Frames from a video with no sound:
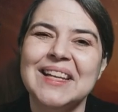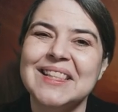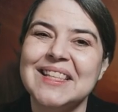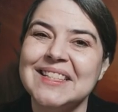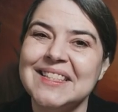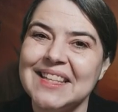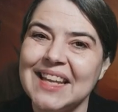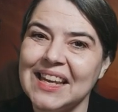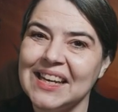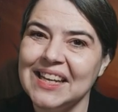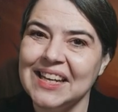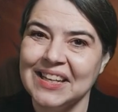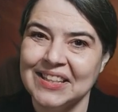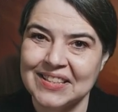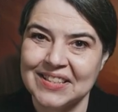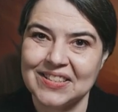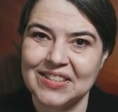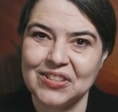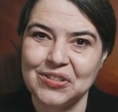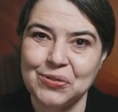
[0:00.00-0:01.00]
The SETI
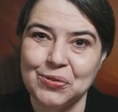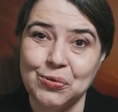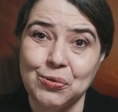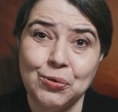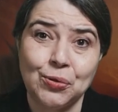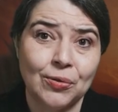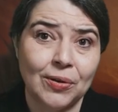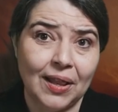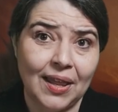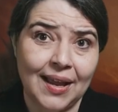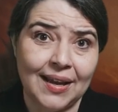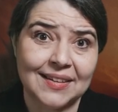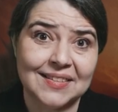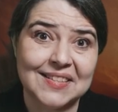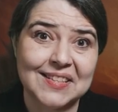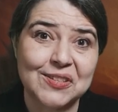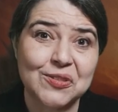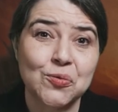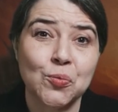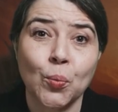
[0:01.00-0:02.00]
Institute
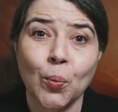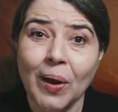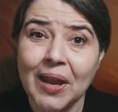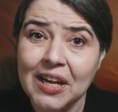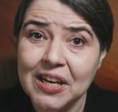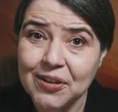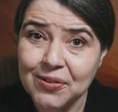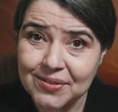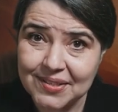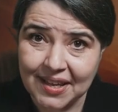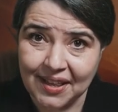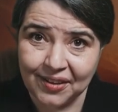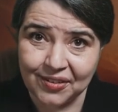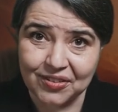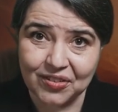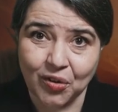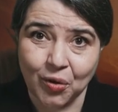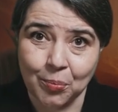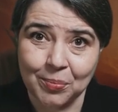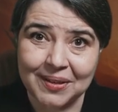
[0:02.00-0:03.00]
utilizes radio
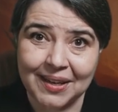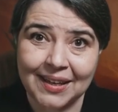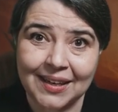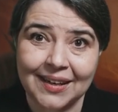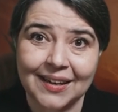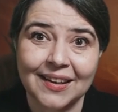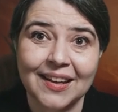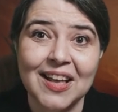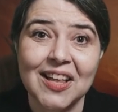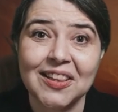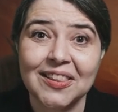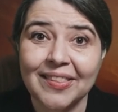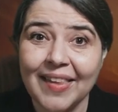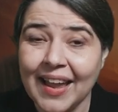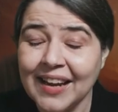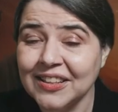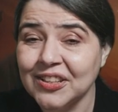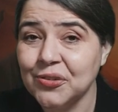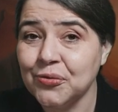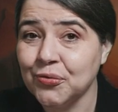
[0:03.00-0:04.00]
telescope data
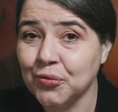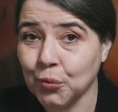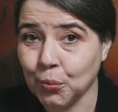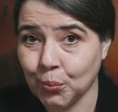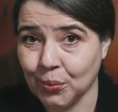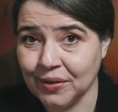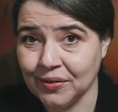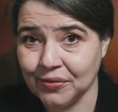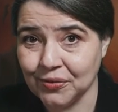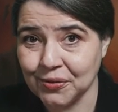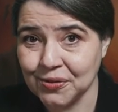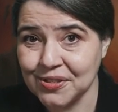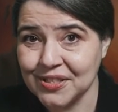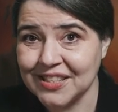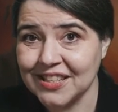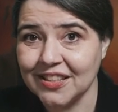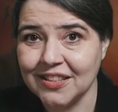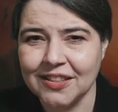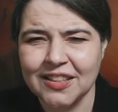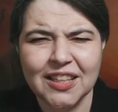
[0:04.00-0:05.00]
collected for
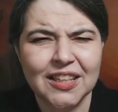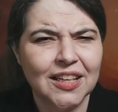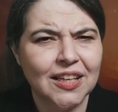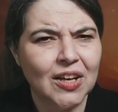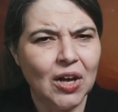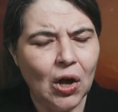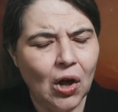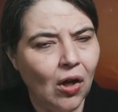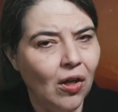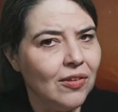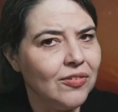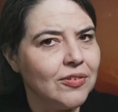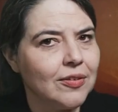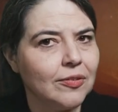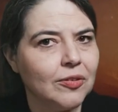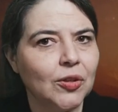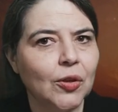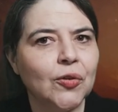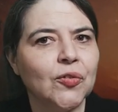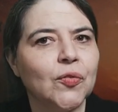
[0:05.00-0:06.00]
research to
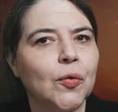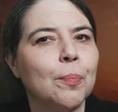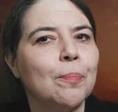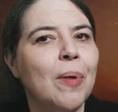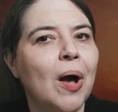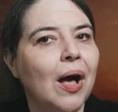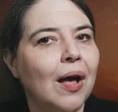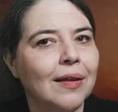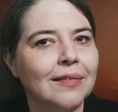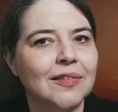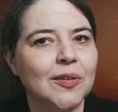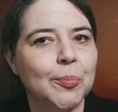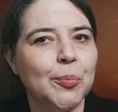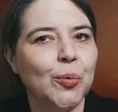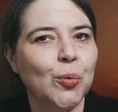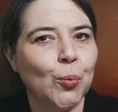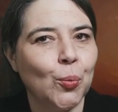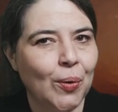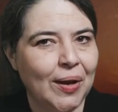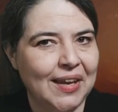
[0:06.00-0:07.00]
also look for
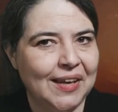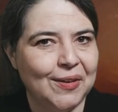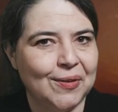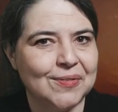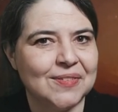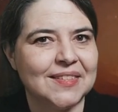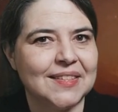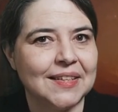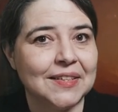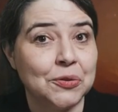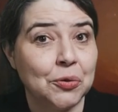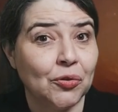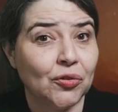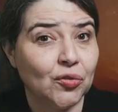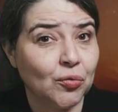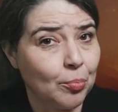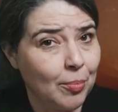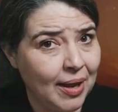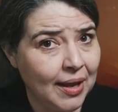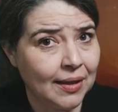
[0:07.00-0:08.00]
possible radio
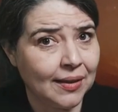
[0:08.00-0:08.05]
signals from